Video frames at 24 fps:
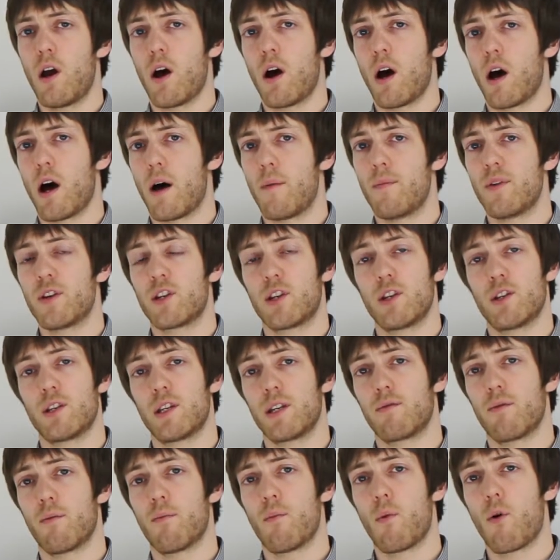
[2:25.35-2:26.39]
This is
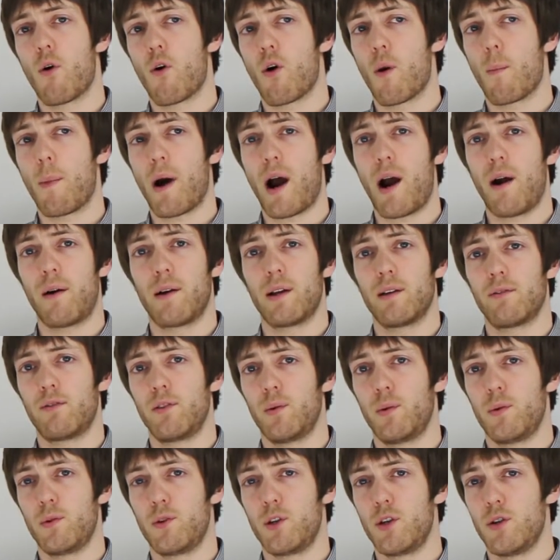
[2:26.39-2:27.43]
even more apparent if
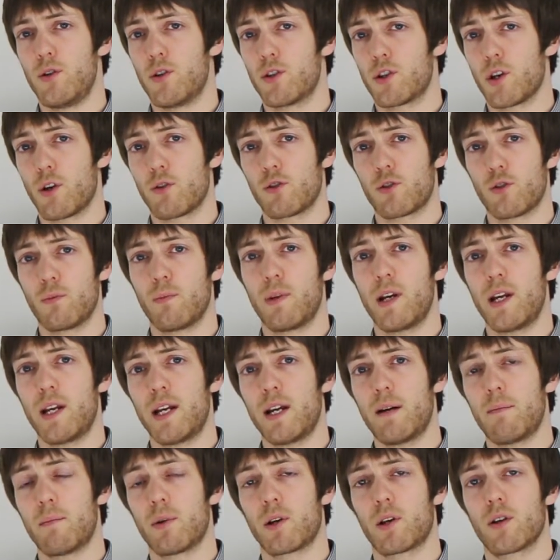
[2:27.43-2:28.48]
you use social
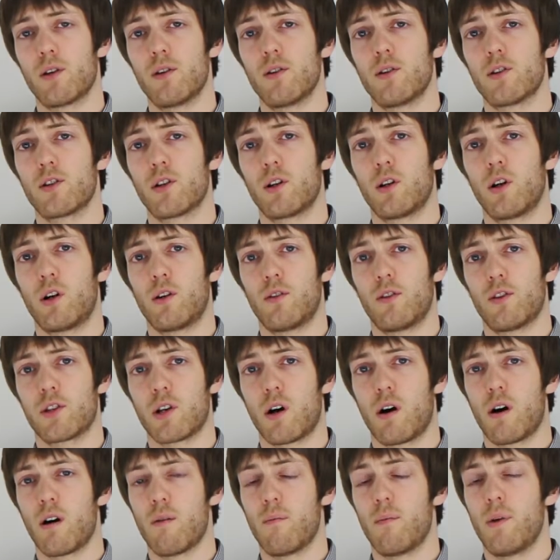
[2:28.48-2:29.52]
media, because a lot of the
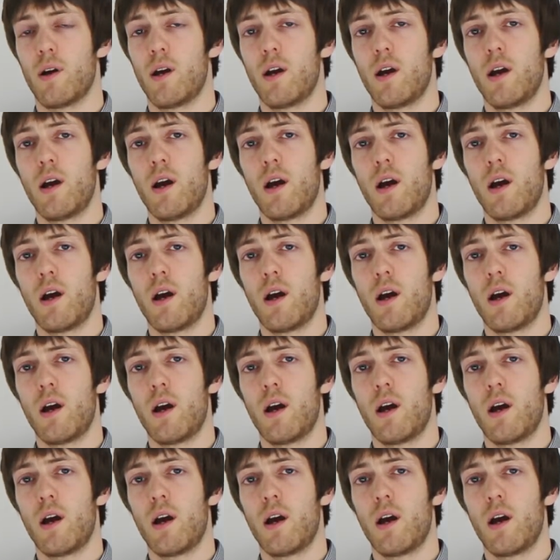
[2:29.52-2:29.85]
time